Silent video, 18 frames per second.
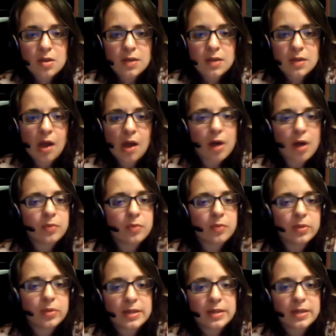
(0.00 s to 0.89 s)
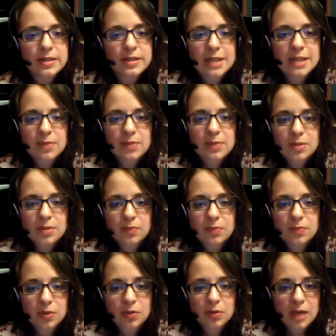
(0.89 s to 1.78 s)
They all really stepped up
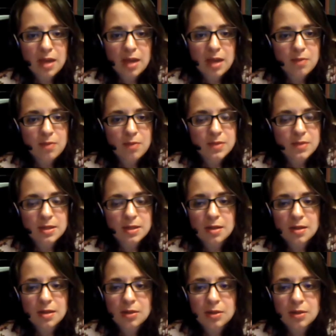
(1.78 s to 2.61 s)
their games.